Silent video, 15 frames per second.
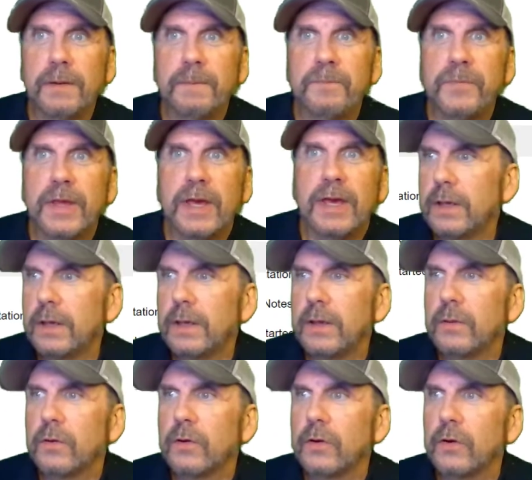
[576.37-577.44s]

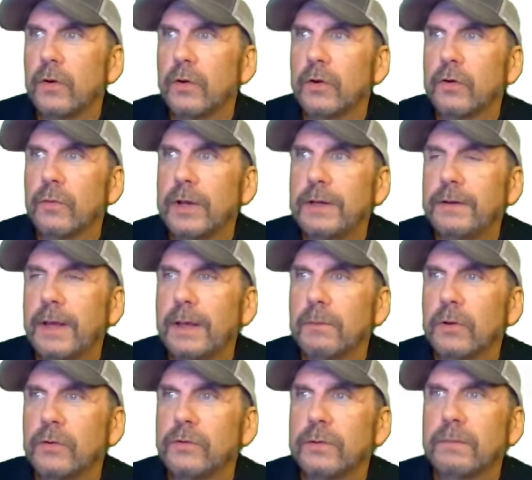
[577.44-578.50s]
I'm going to go to Create
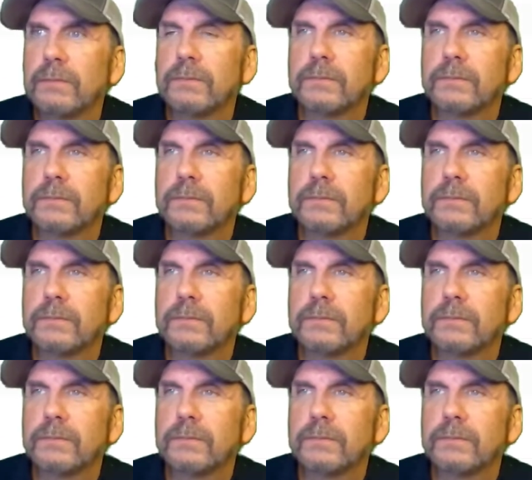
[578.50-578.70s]
Tables.